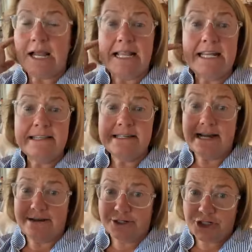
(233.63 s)
I get to the
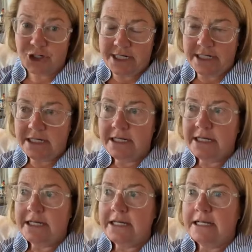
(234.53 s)
Dollar Tree.
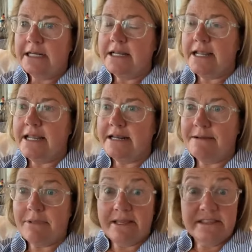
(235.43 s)
And
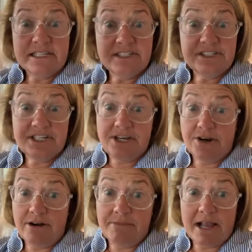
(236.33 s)
I'm like, this is a
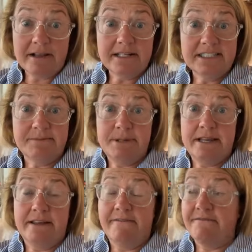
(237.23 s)
year I'm not going to
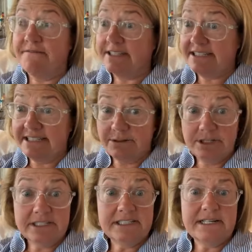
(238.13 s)
spend
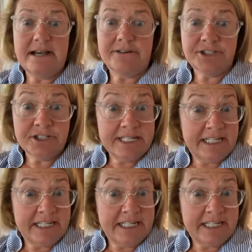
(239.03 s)
zillions of dollars on